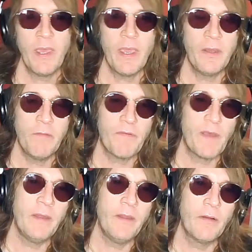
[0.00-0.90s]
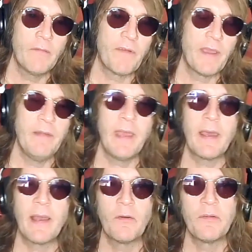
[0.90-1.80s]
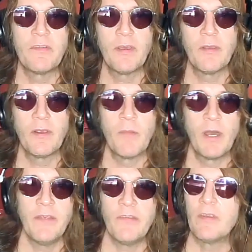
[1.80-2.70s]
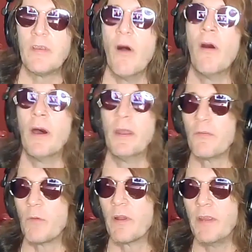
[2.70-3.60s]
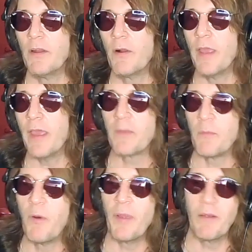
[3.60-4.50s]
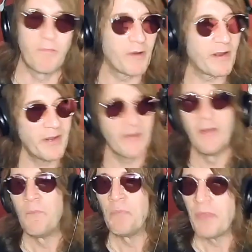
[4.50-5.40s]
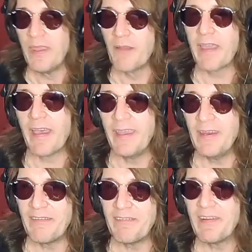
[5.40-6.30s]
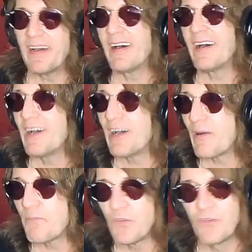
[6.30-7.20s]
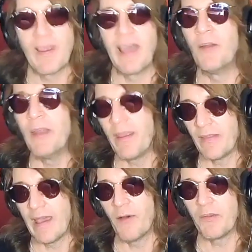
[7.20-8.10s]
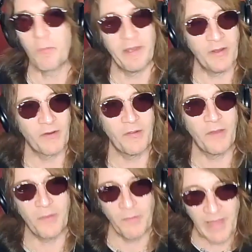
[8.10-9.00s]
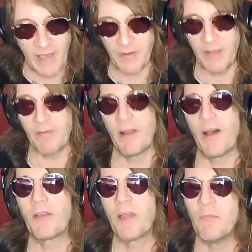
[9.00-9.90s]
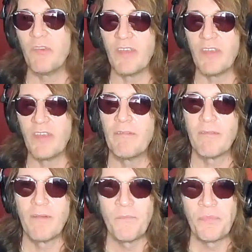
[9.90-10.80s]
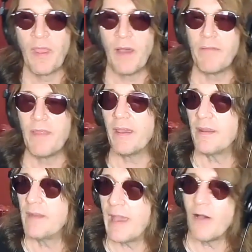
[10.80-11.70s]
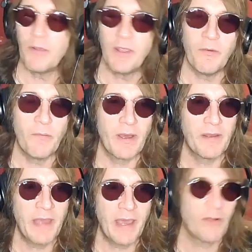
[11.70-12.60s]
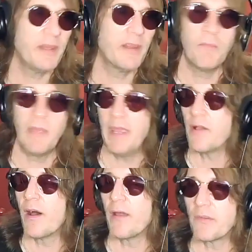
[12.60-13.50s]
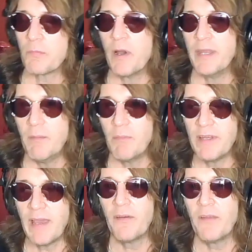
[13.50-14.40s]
and you don't find that out until your money's gone, is where you're at the point of where you're kind of drowning now, is when the reality of it all comes in of that. Now you not only didn't make all this money, but now